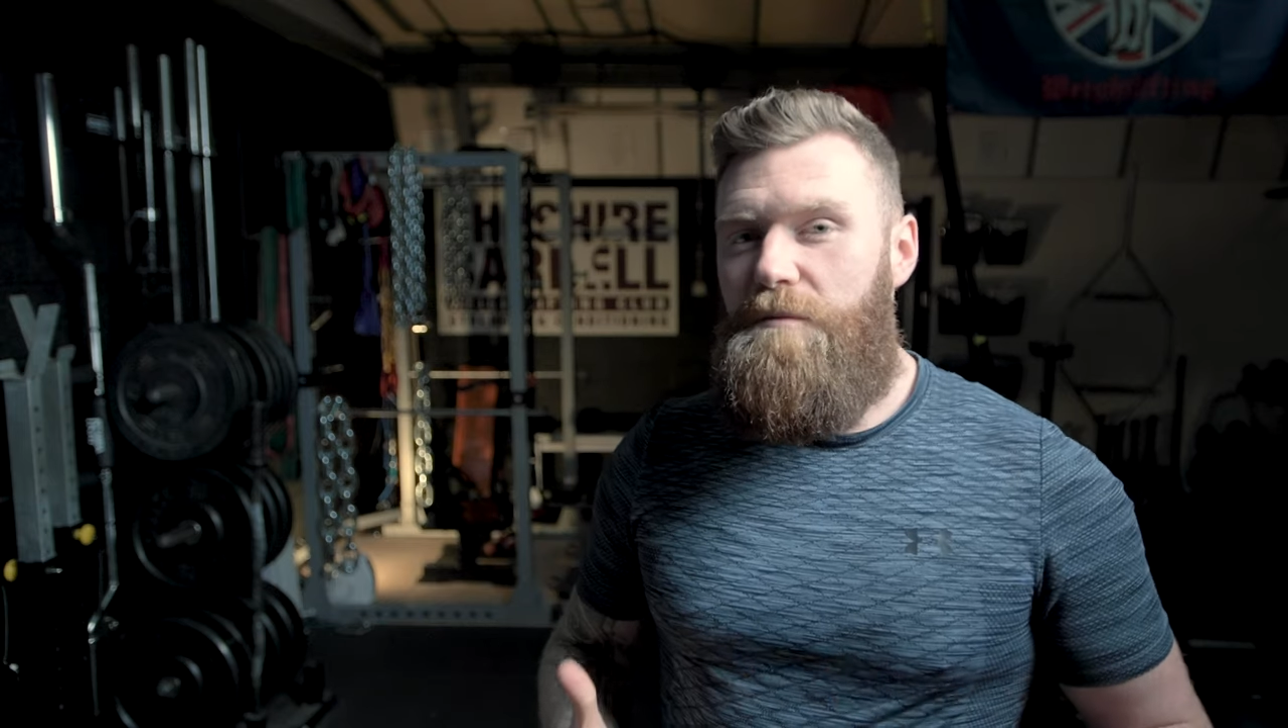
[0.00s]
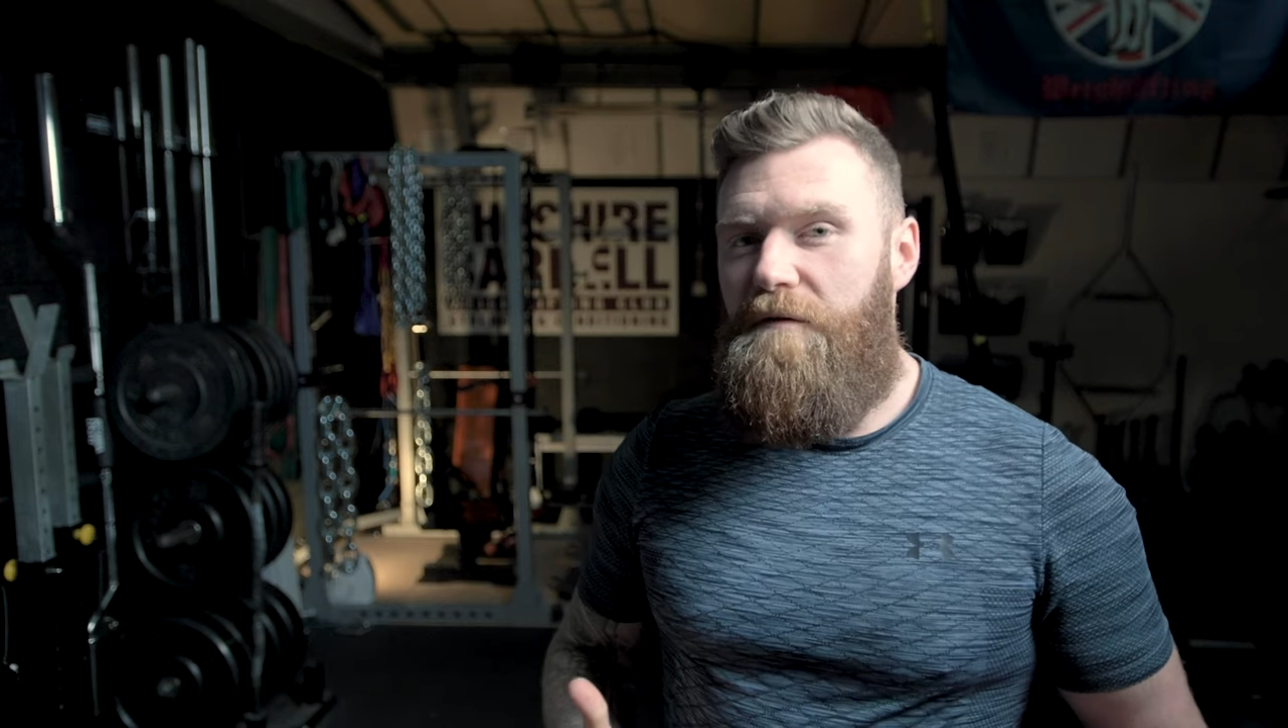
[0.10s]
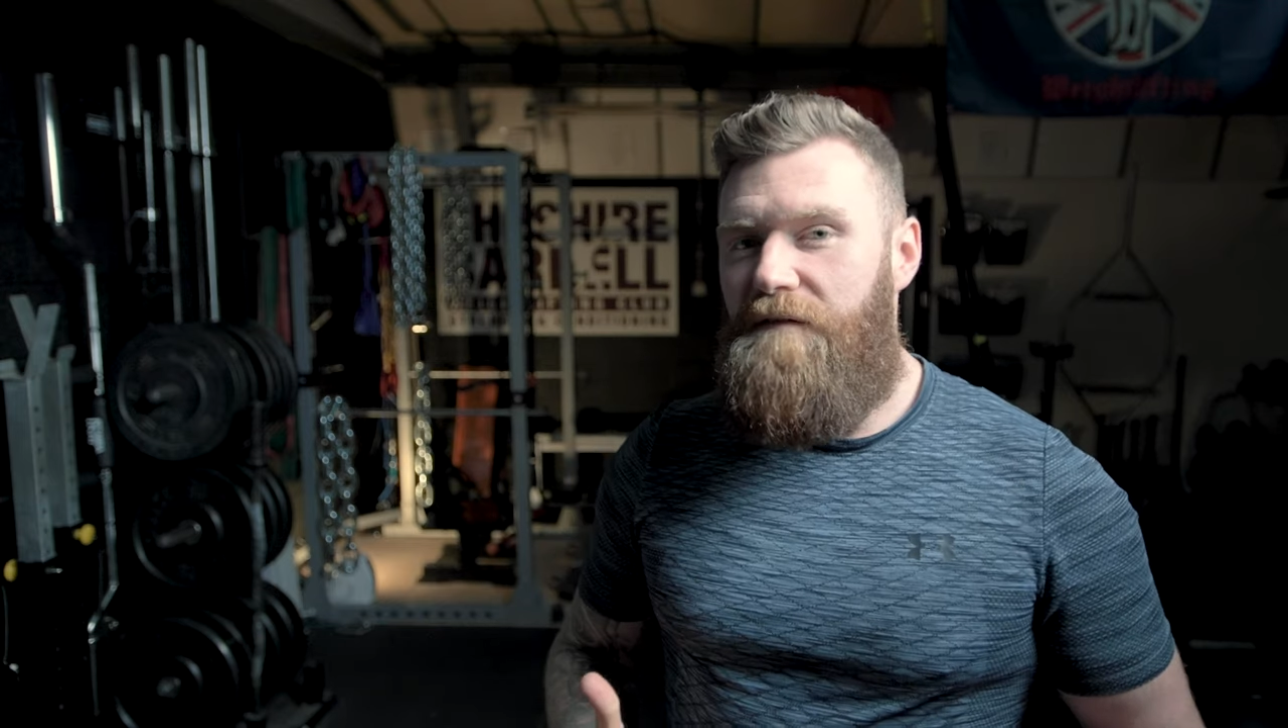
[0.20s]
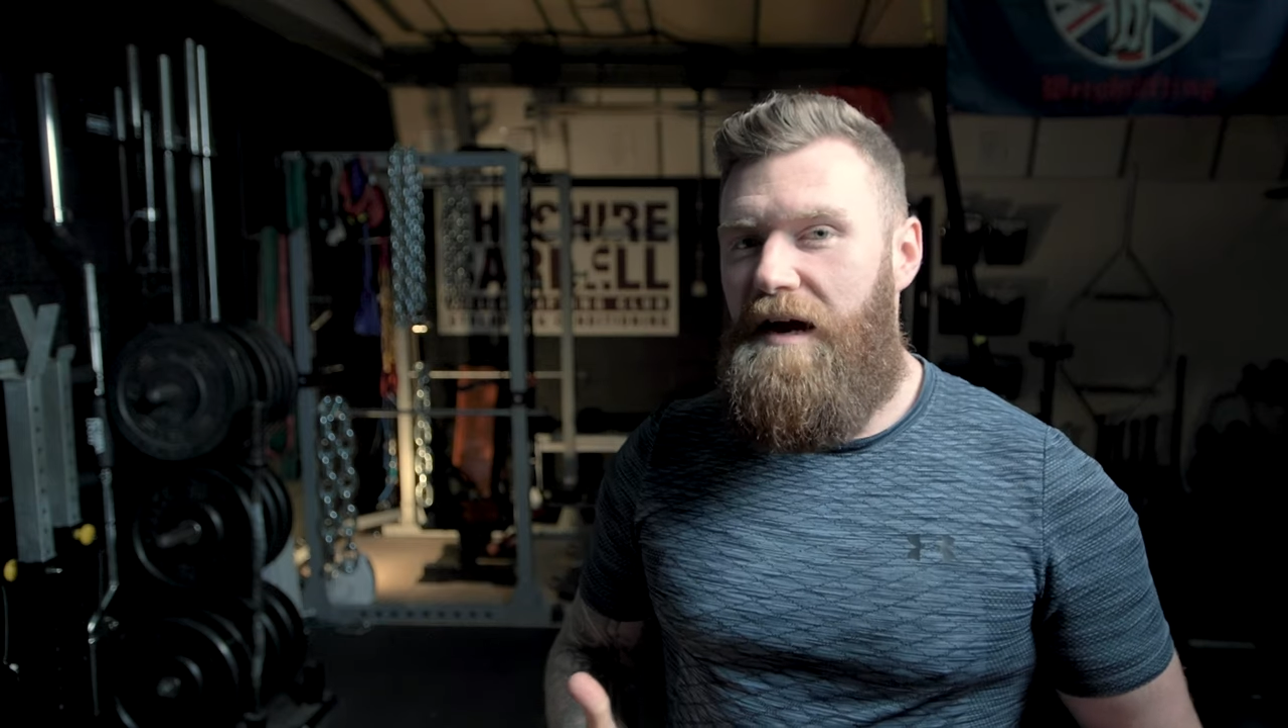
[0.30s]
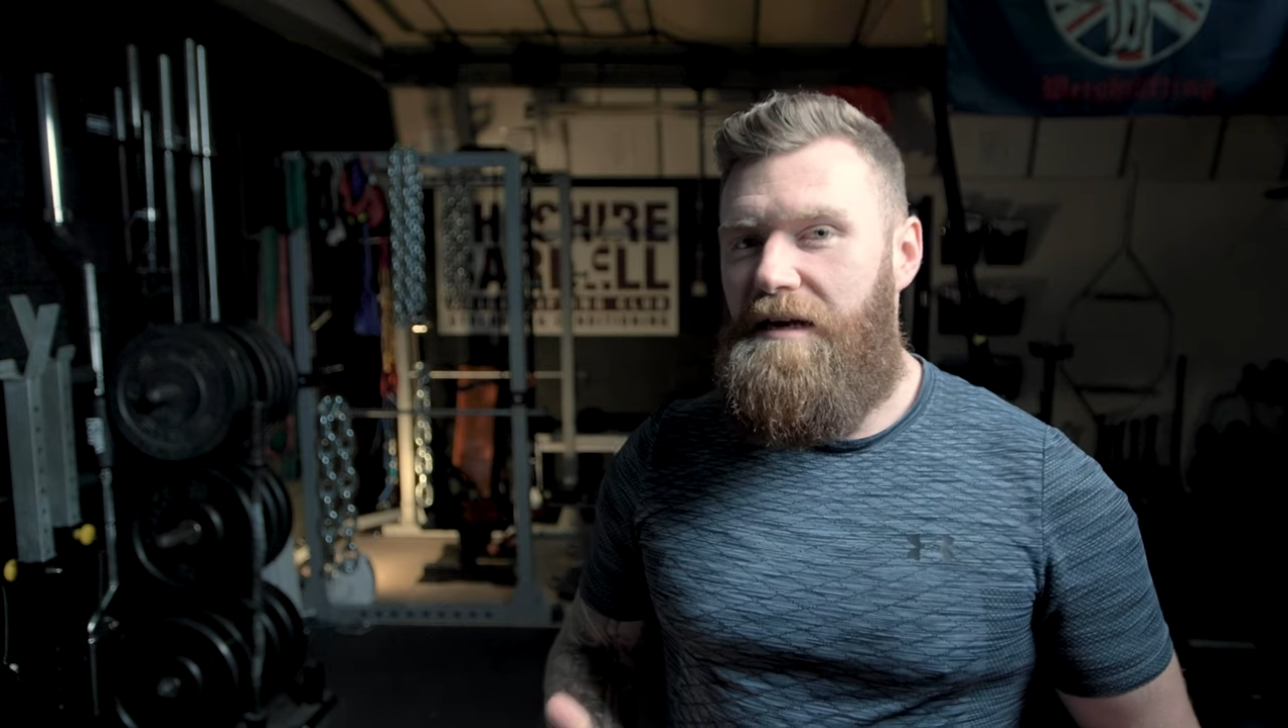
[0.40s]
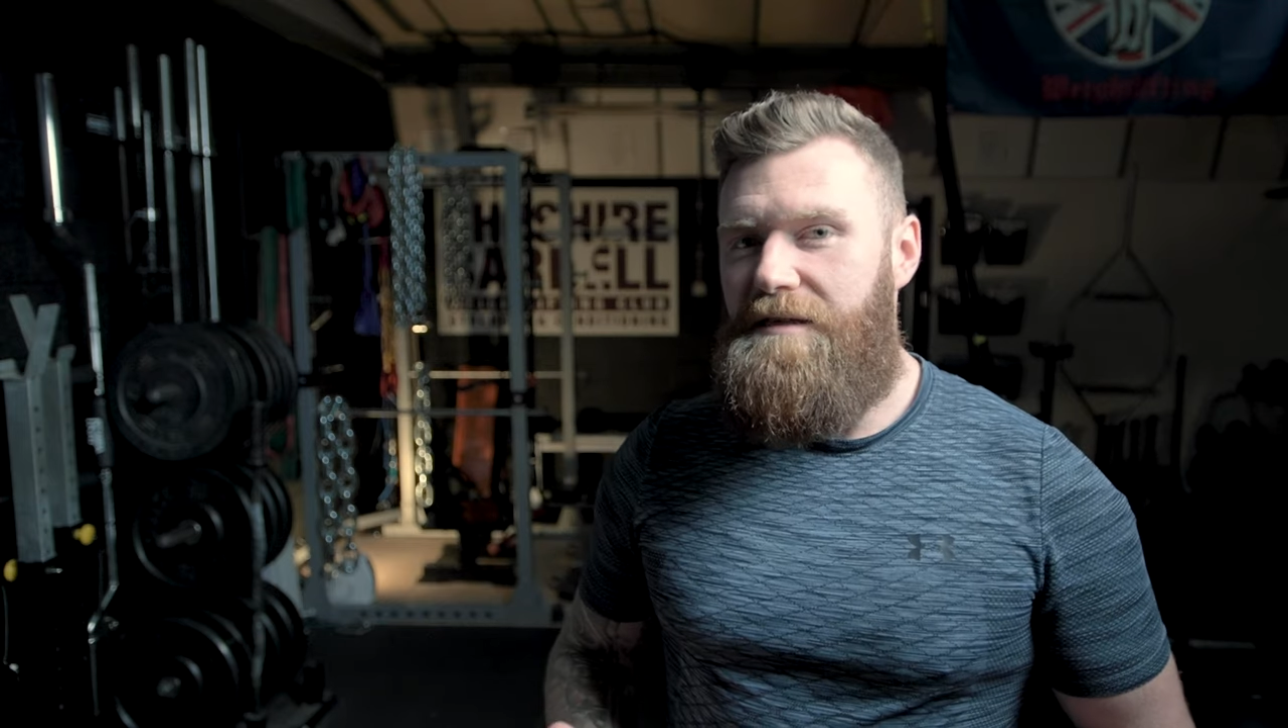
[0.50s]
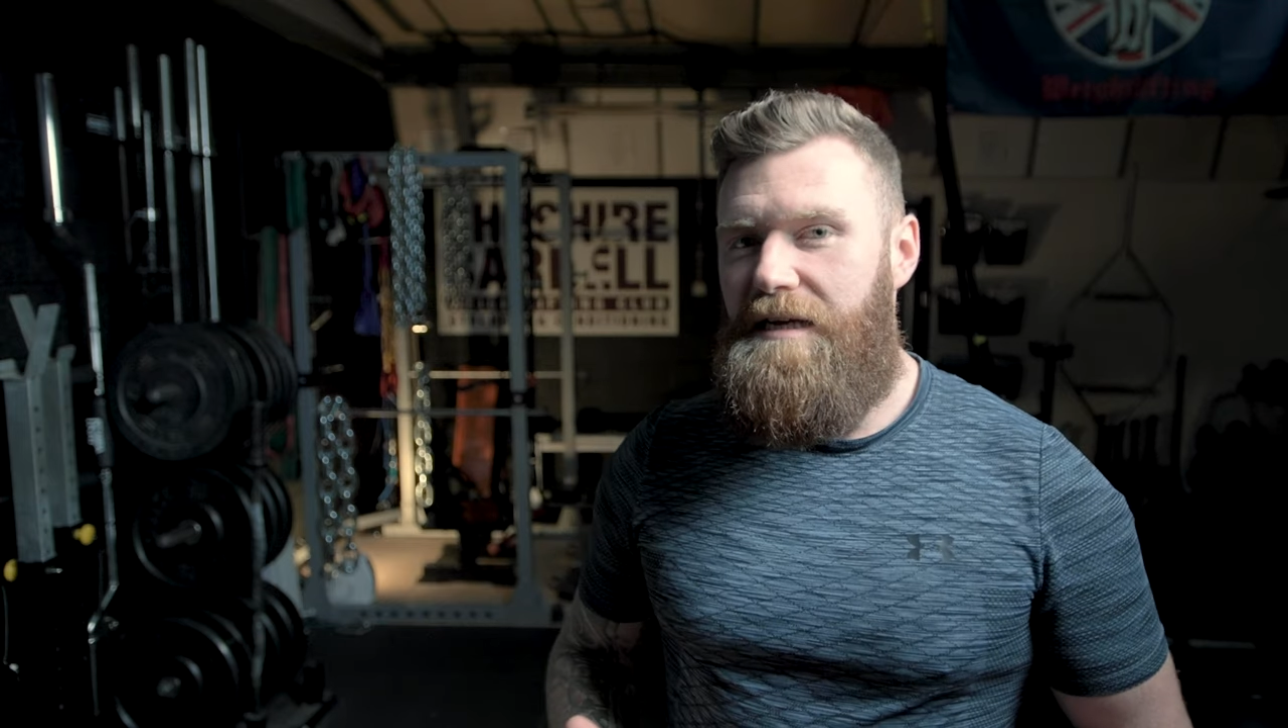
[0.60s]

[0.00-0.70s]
him the finer